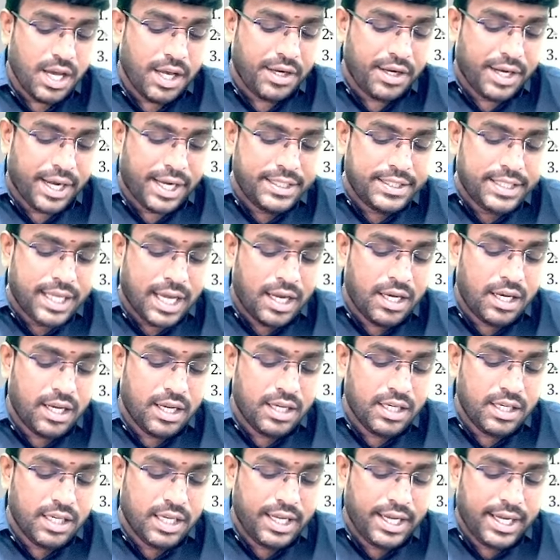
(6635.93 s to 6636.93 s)

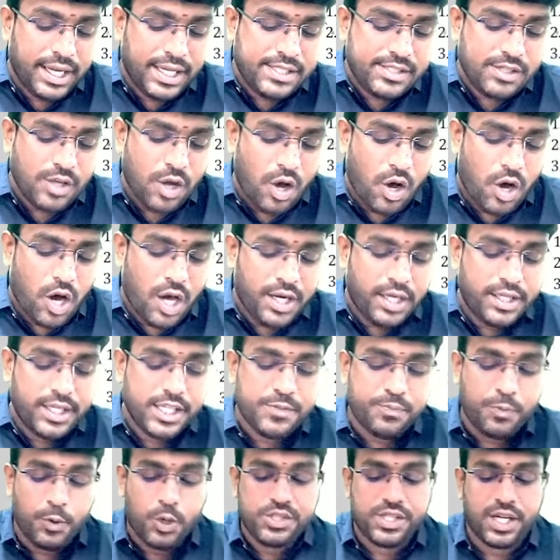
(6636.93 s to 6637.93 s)
rental, lease or
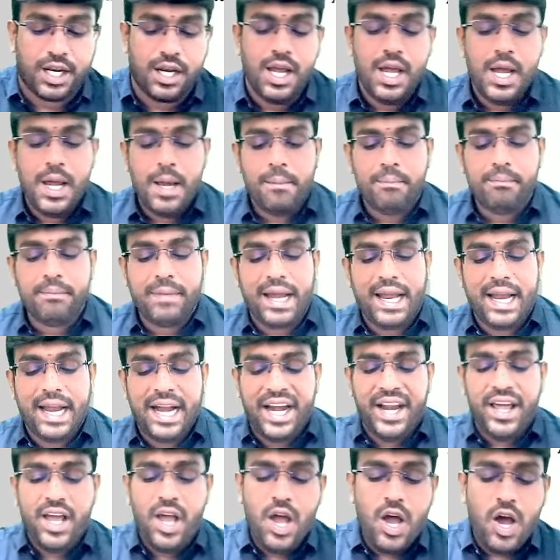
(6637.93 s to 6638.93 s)
disposal,
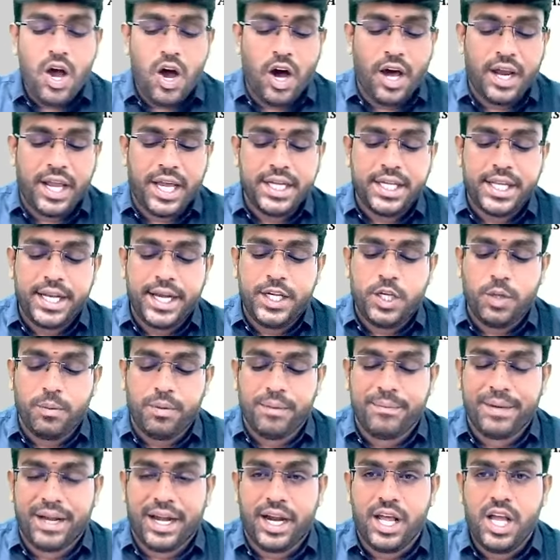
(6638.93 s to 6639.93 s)
made or agreed to be
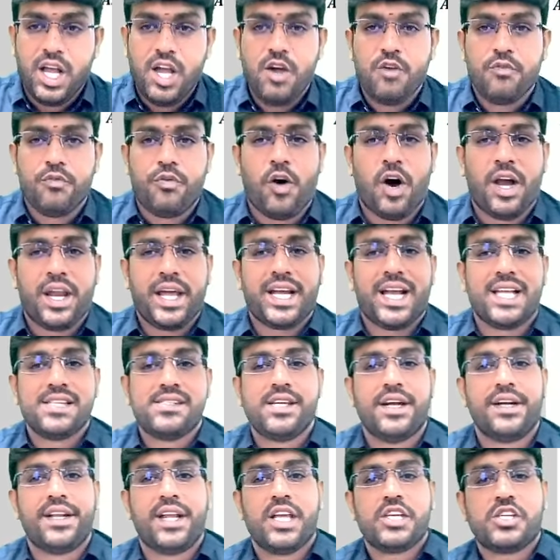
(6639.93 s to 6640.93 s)
made for a
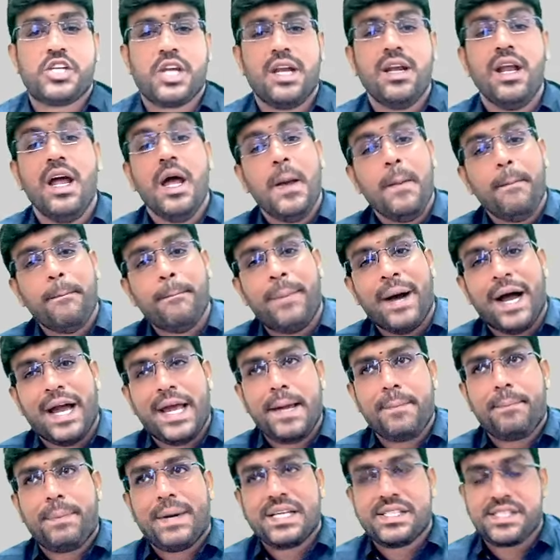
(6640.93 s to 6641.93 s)
consideration by
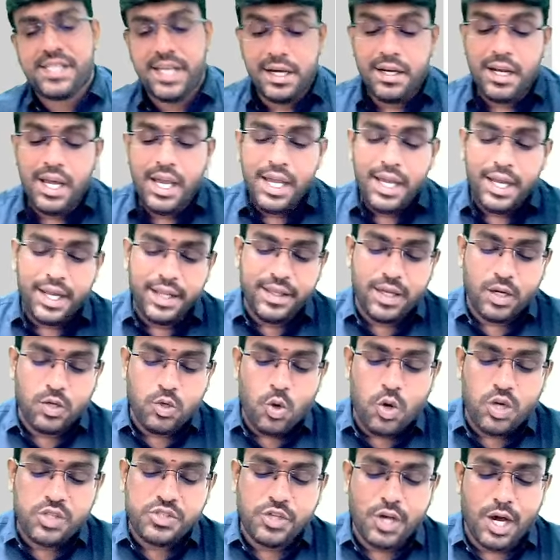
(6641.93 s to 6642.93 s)
a person in the
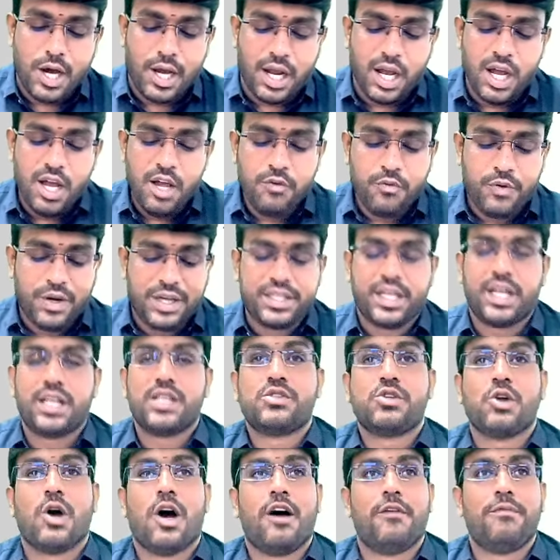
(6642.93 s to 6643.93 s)
course or
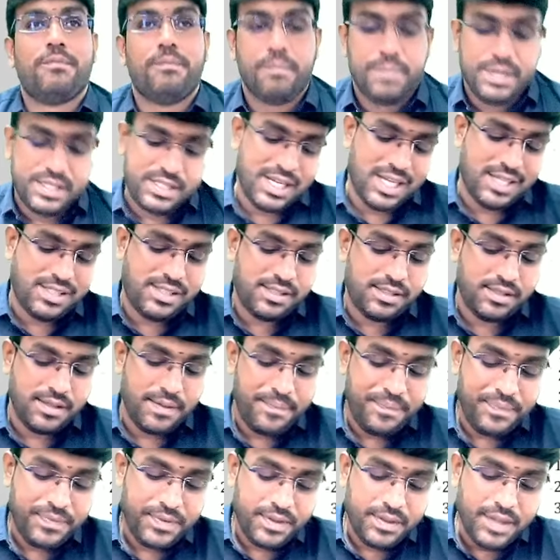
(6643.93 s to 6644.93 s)
furtherance of business.
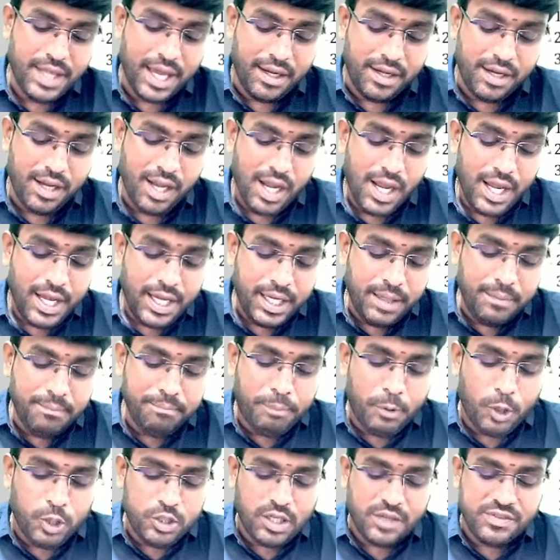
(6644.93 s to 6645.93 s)
Then
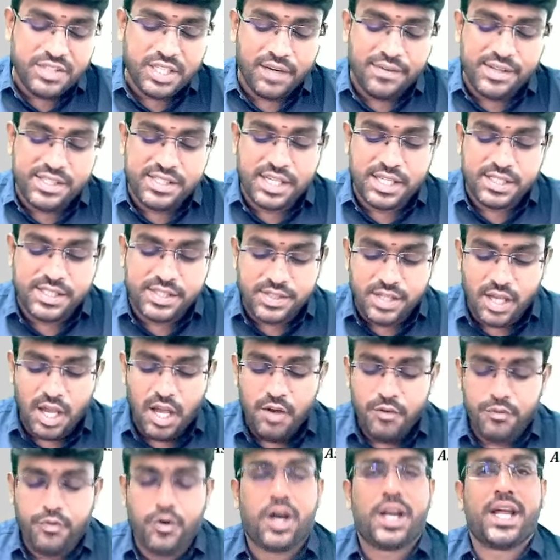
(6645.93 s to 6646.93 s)
import of services
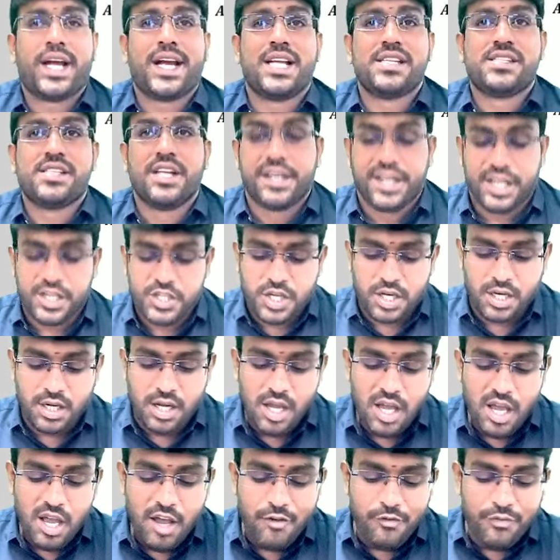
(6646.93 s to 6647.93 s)
for a consideration,
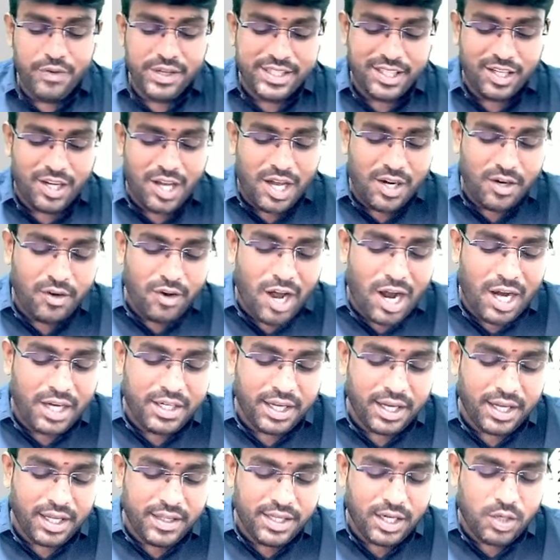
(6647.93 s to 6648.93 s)
whether or
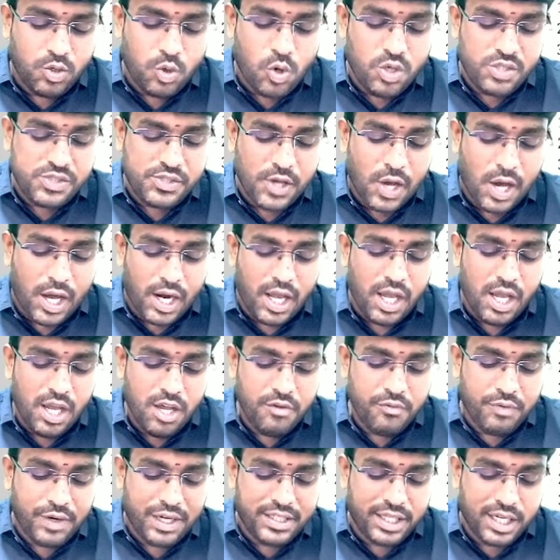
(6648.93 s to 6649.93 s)
not in the course or
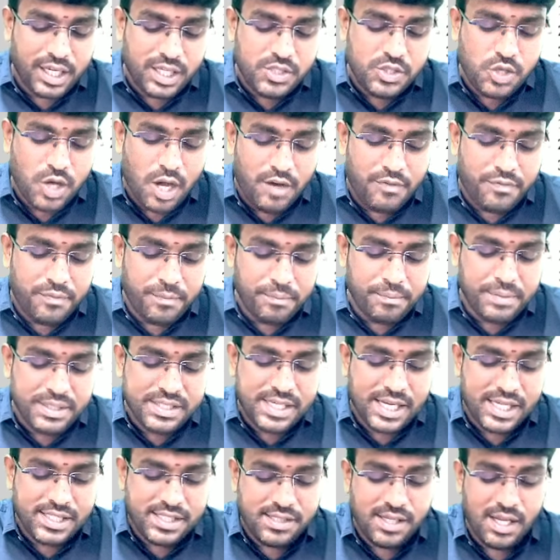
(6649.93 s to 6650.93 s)
furtherance of
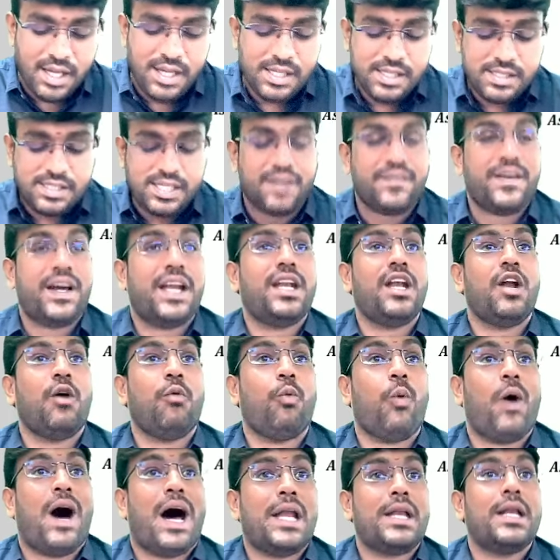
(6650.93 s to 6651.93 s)
business.
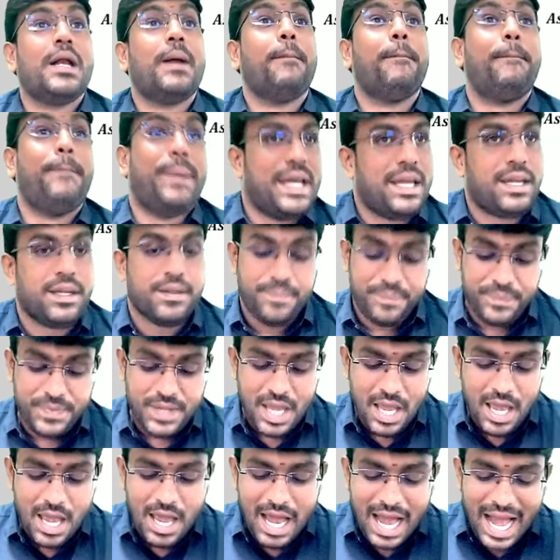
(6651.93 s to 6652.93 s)
7.1b.
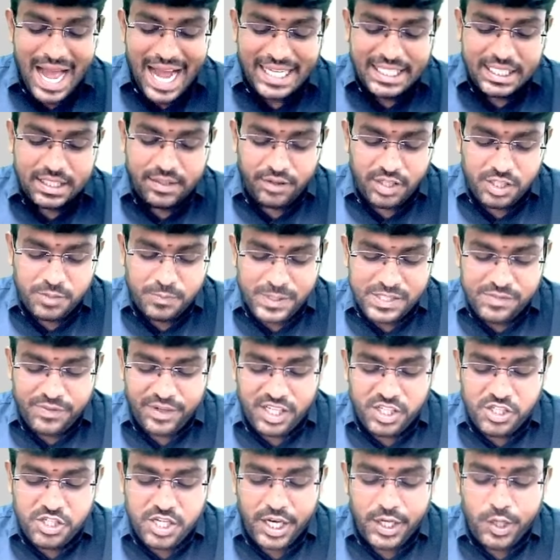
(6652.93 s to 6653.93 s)
Activity specified
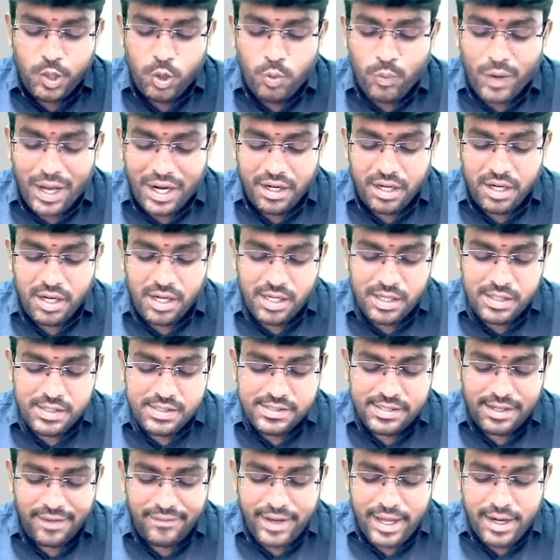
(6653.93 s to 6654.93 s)
in Schedule 1.
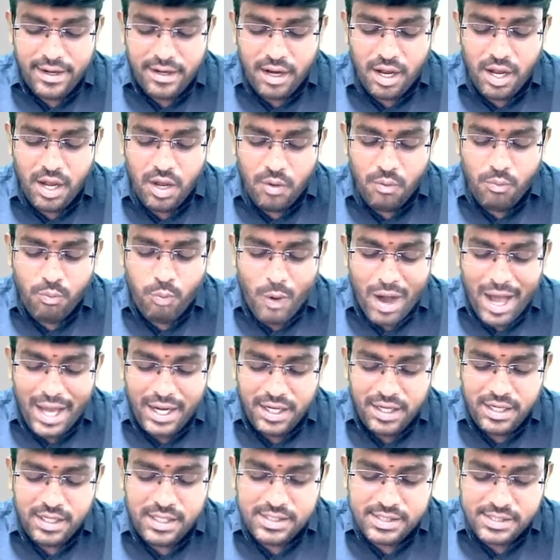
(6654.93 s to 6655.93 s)

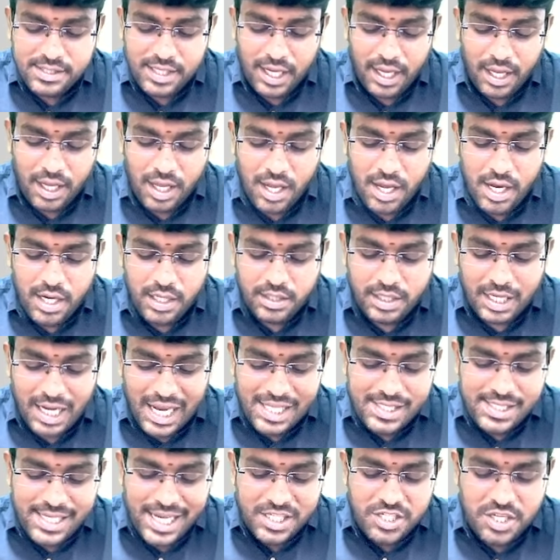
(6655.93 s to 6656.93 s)
7.1c.
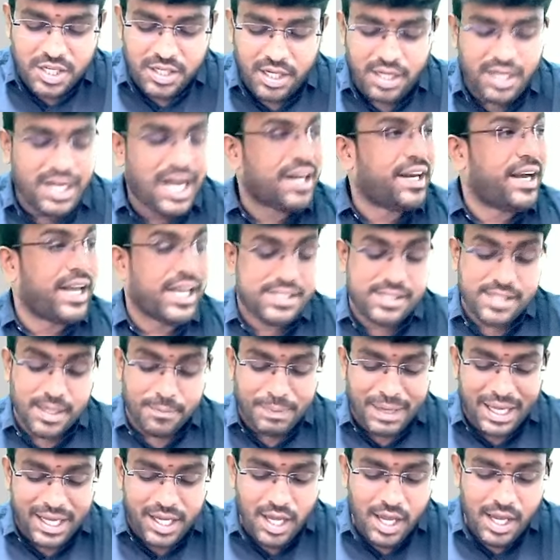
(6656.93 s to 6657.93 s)
Transaction regarded as
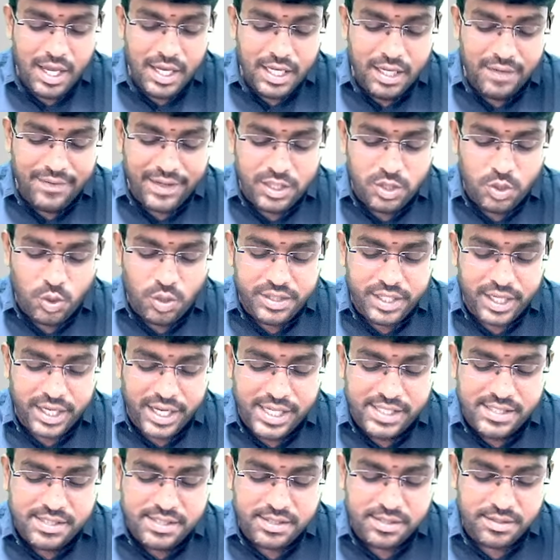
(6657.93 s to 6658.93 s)
supply even though there
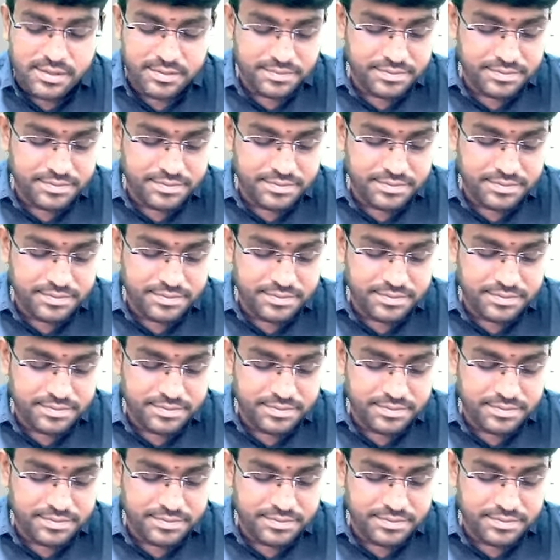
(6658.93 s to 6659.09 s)
is